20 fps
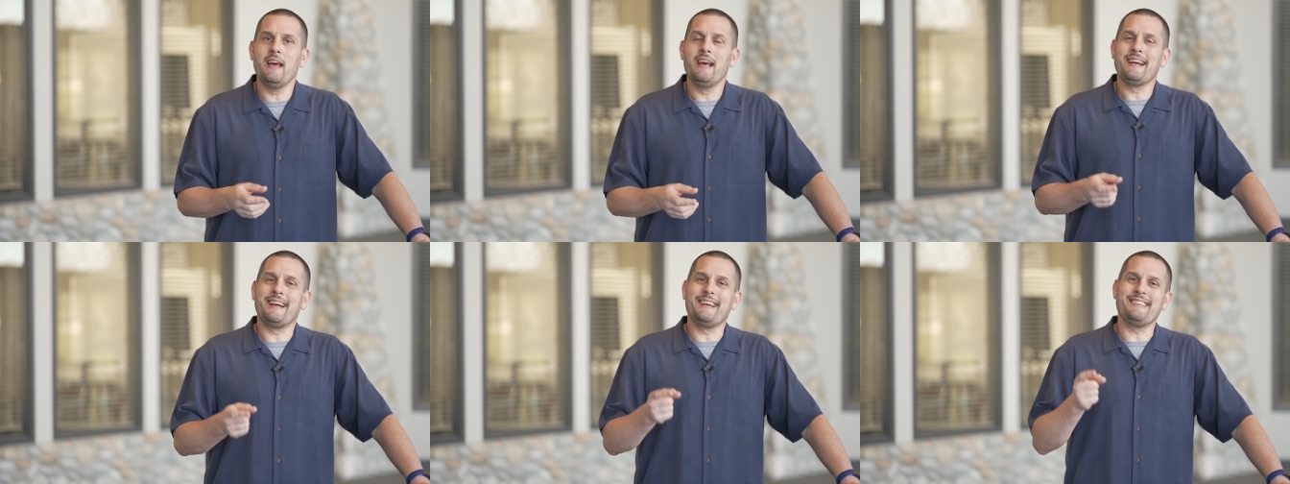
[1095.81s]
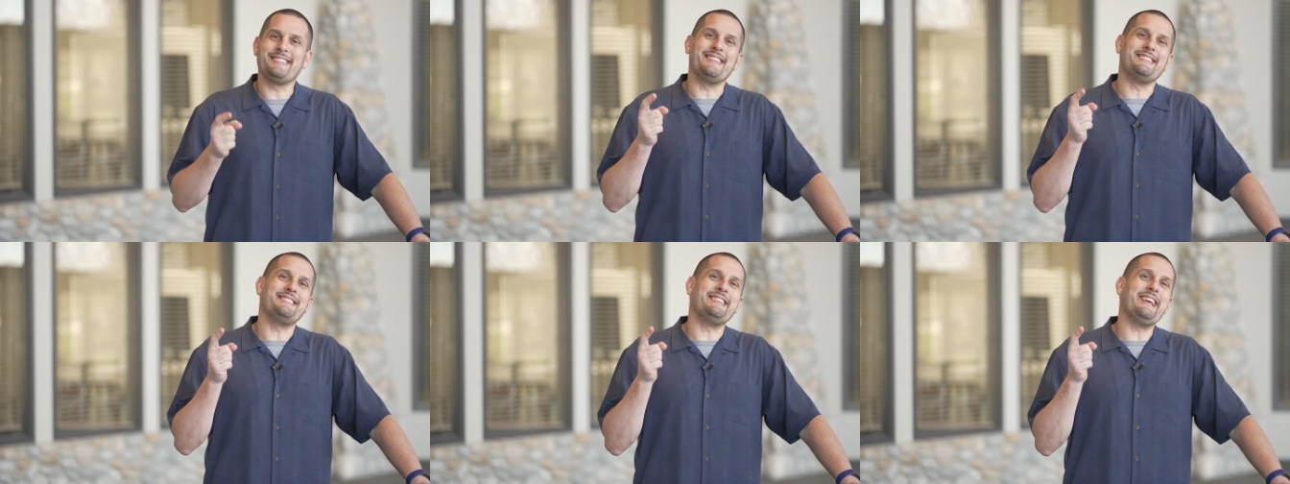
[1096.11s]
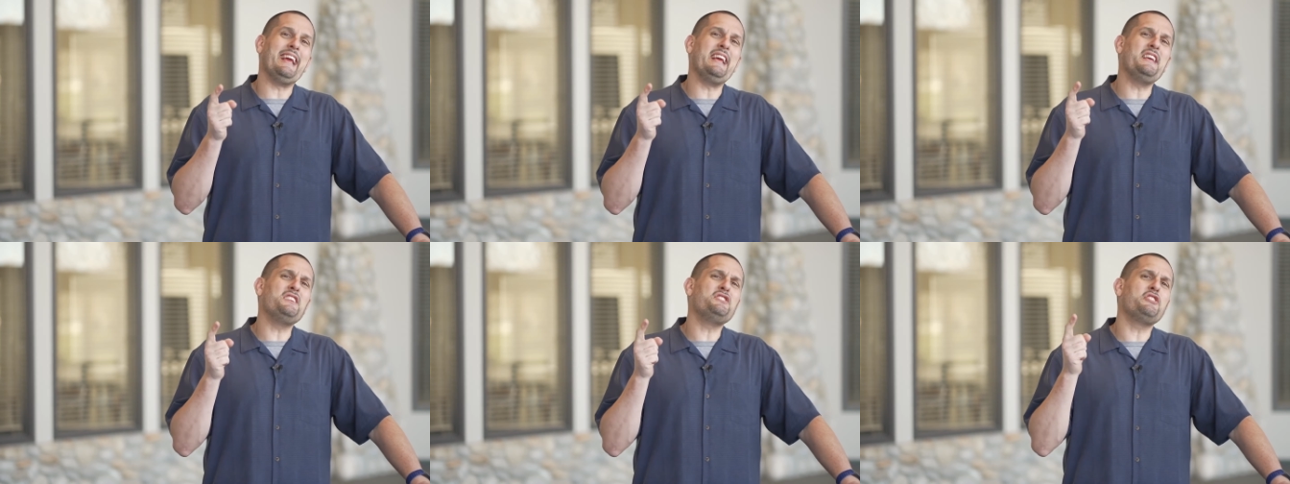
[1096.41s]
because it's
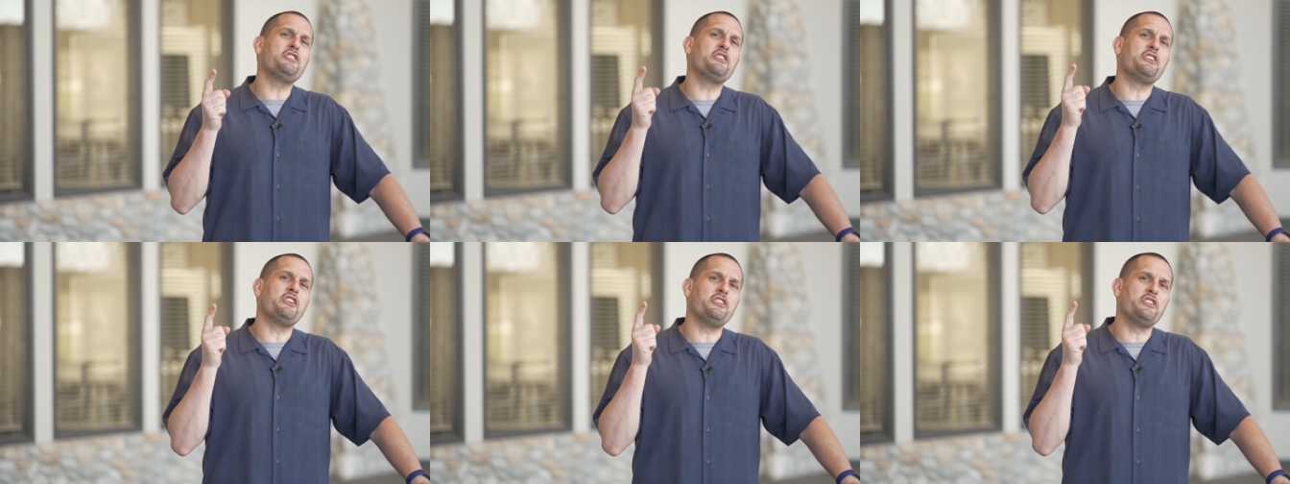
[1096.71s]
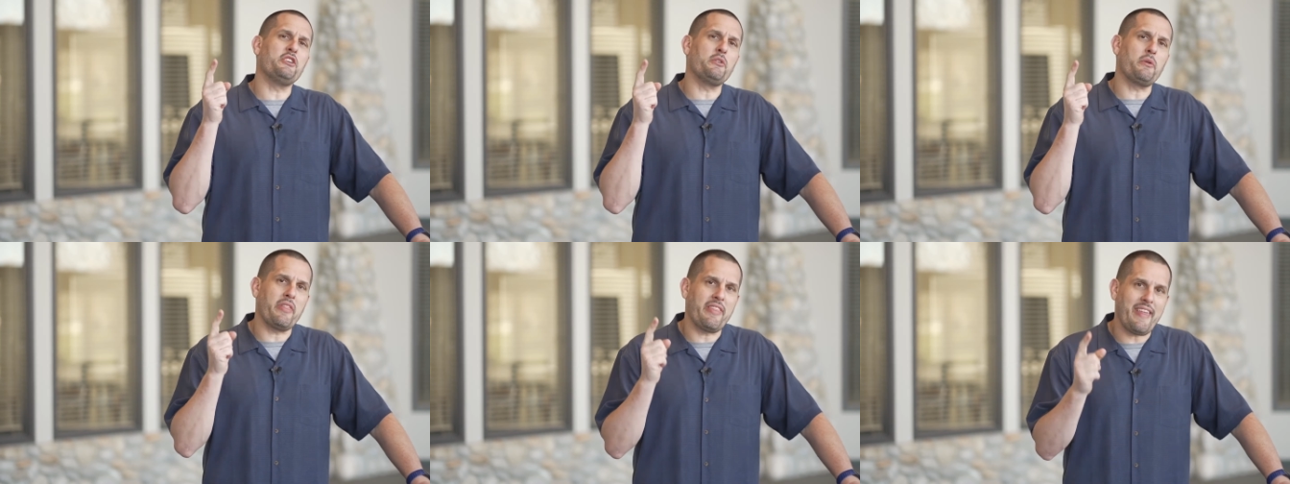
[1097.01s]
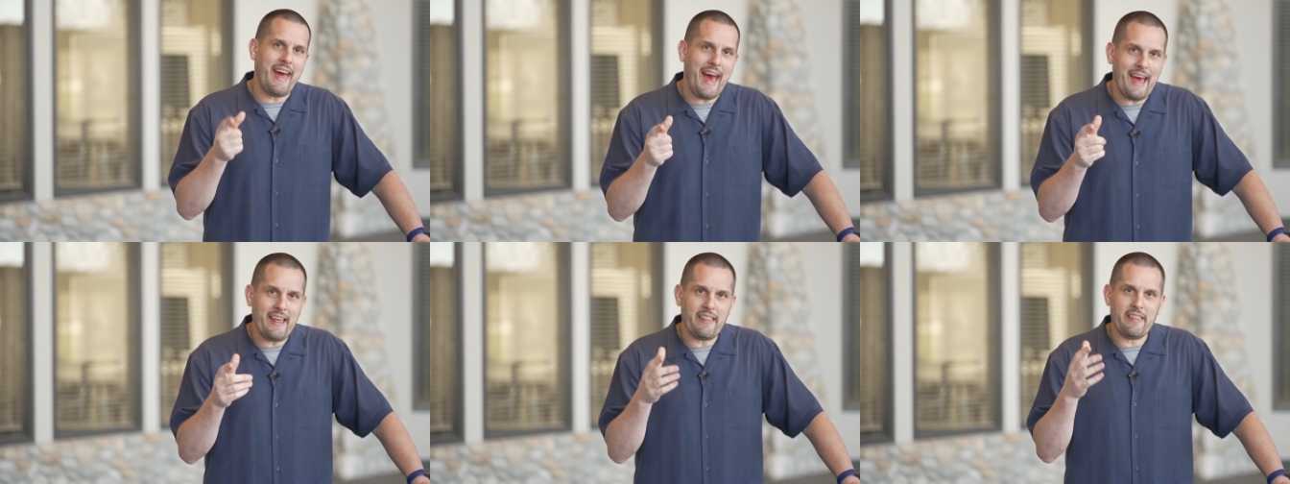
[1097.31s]
easier to do
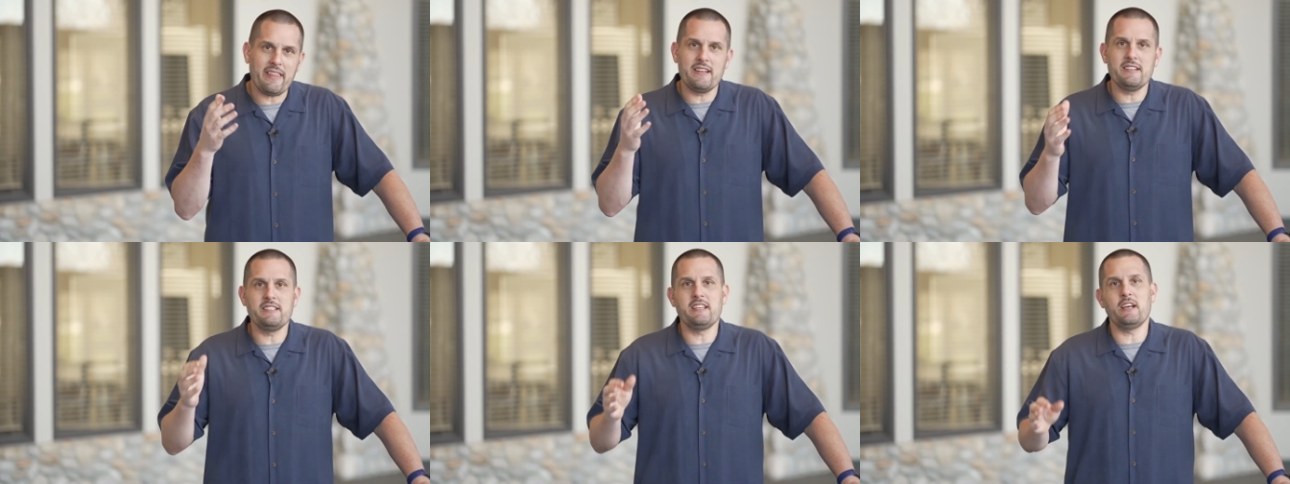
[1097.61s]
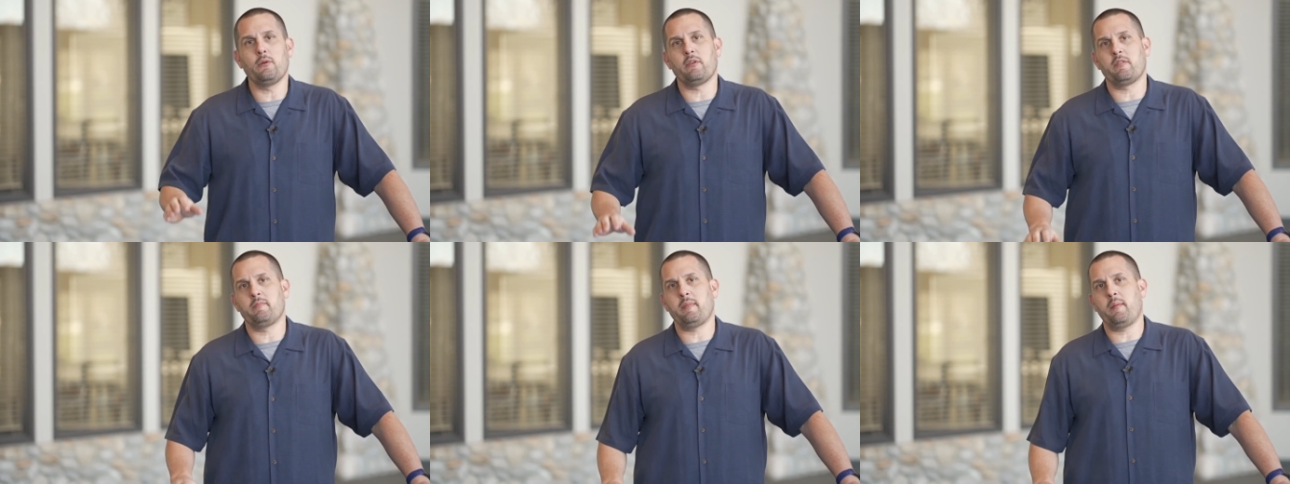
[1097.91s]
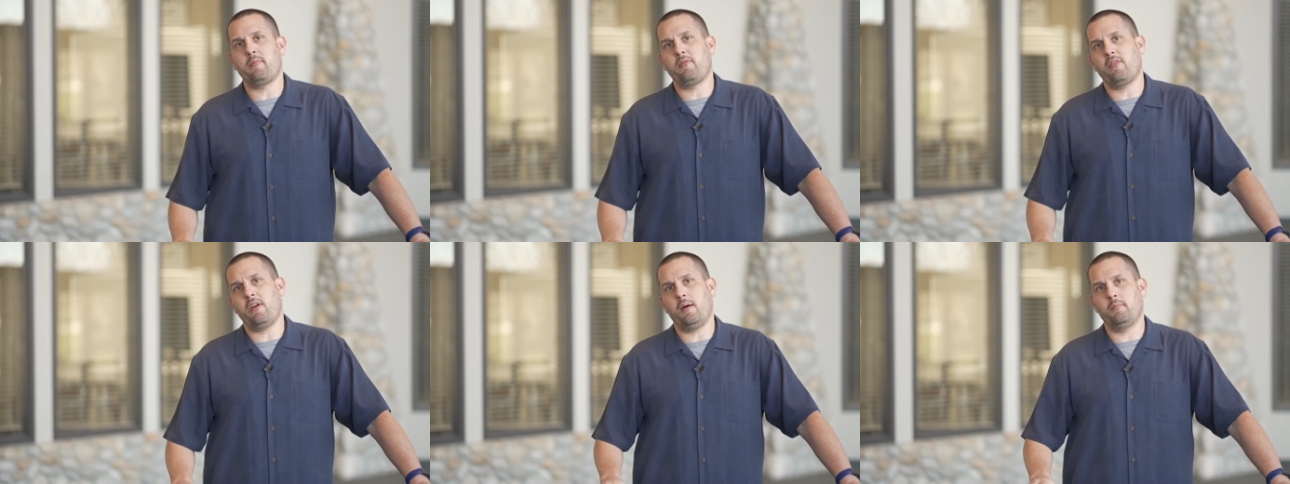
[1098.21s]
that than deal with my
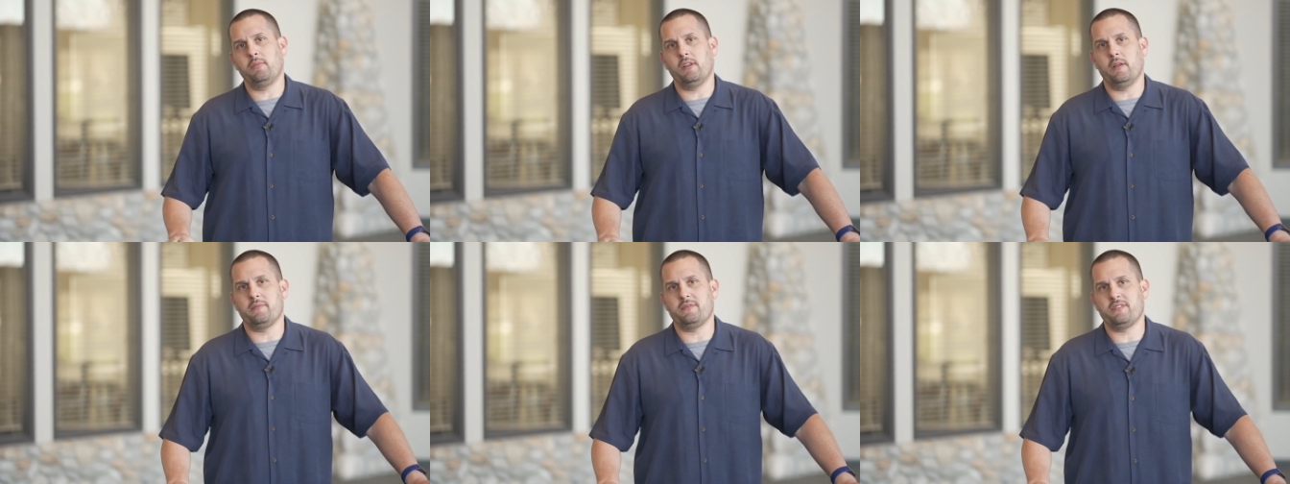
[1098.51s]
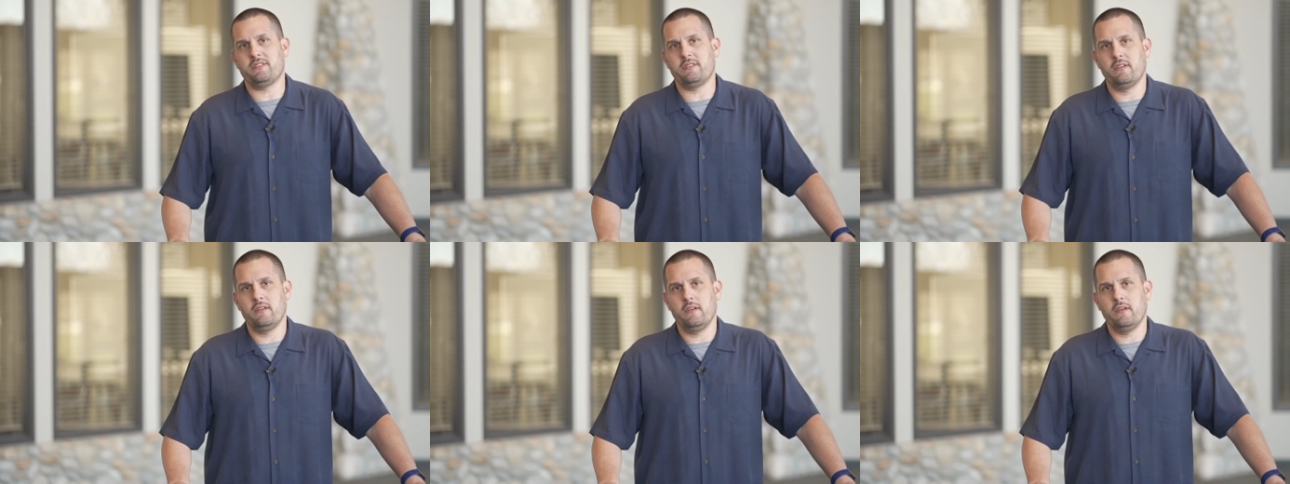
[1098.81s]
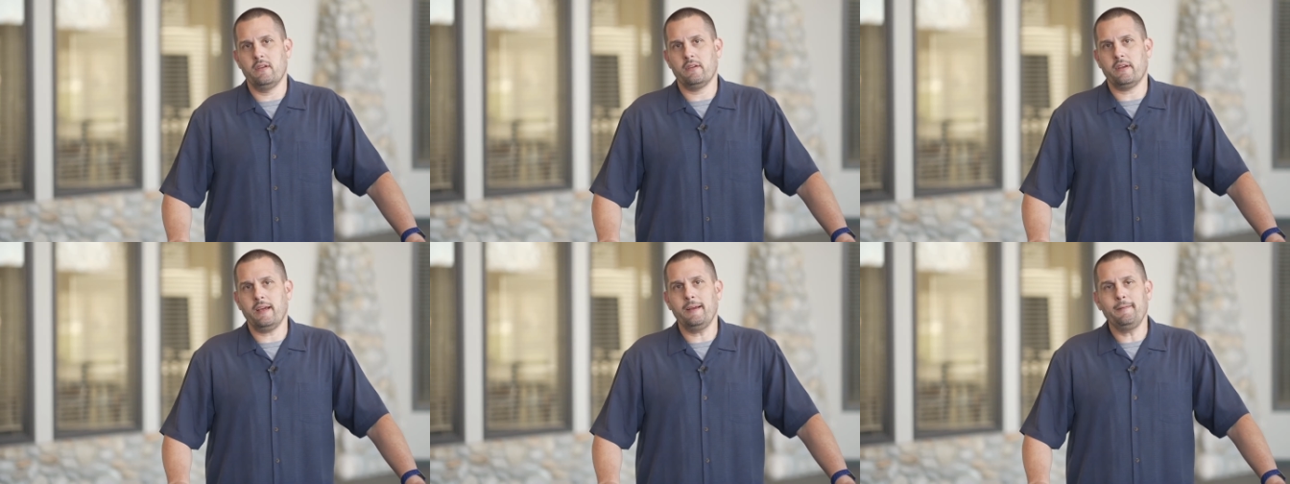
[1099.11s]
problems.
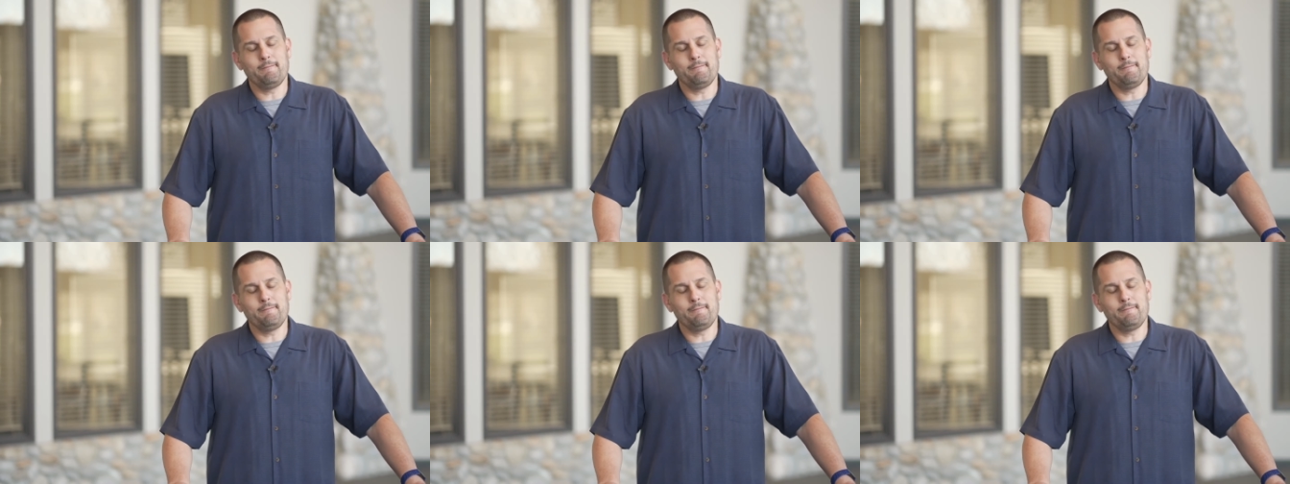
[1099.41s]
Okay?